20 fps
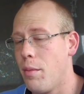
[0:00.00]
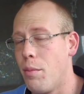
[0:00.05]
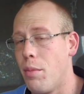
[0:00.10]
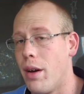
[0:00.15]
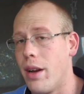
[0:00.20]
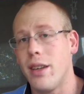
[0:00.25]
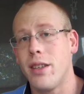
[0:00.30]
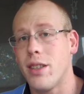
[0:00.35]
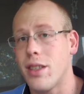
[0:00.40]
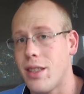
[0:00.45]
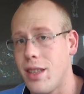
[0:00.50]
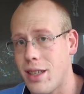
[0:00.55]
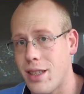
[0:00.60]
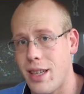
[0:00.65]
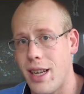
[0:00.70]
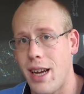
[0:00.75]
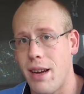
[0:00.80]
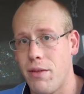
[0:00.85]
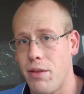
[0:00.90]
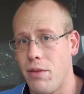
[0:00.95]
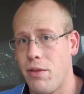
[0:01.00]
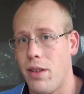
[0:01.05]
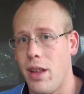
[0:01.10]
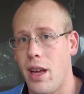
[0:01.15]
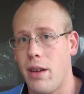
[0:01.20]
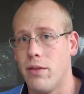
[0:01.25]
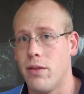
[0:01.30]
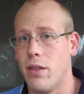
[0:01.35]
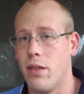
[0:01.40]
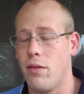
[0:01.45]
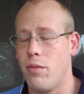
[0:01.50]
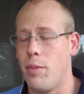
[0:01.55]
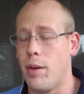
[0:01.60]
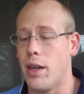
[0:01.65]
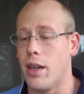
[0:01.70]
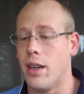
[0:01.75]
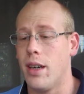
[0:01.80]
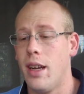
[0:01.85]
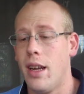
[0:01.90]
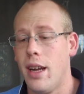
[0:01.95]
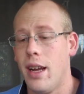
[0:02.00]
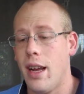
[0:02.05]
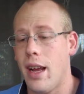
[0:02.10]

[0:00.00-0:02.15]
but it just doesn't have the flavor of beer.